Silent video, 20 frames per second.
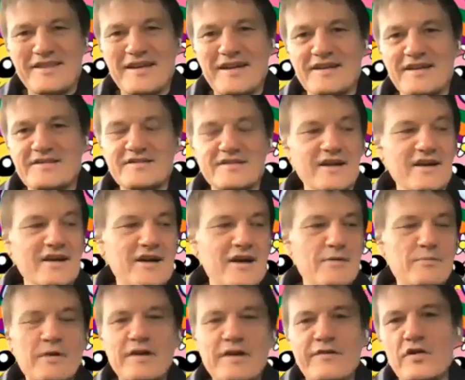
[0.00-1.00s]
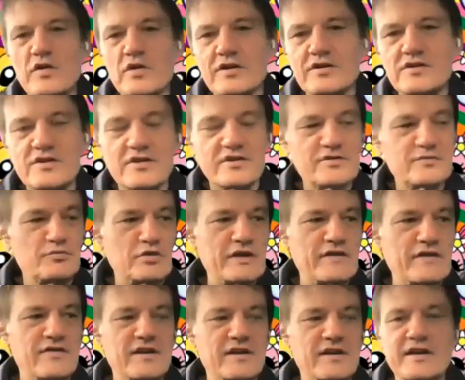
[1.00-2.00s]
Thanks. If you could just
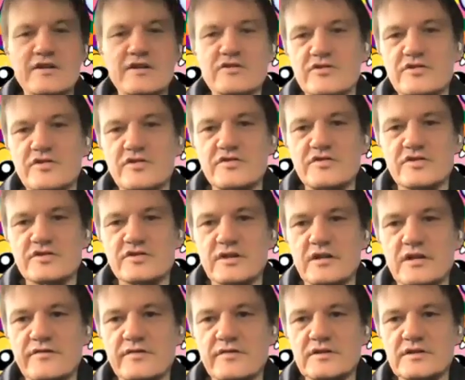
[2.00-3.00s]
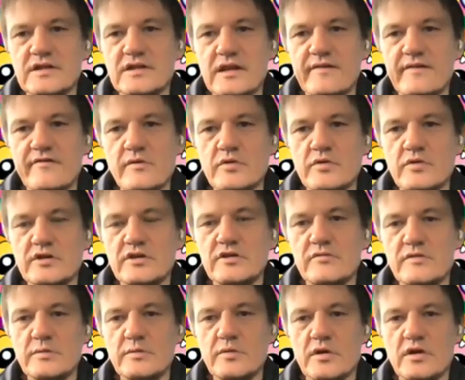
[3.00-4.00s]
briefly introduce yourself and tell everybody who
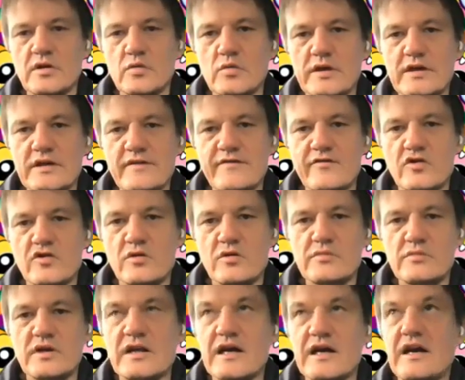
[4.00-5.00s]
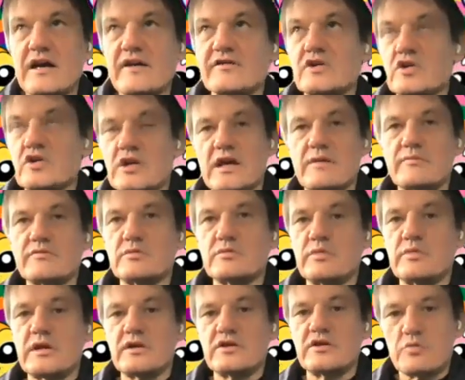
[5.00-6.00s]
you are, where you're from, and how you came to
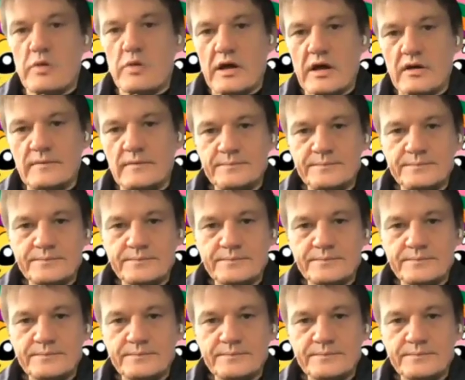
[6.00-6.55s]
be in Japan.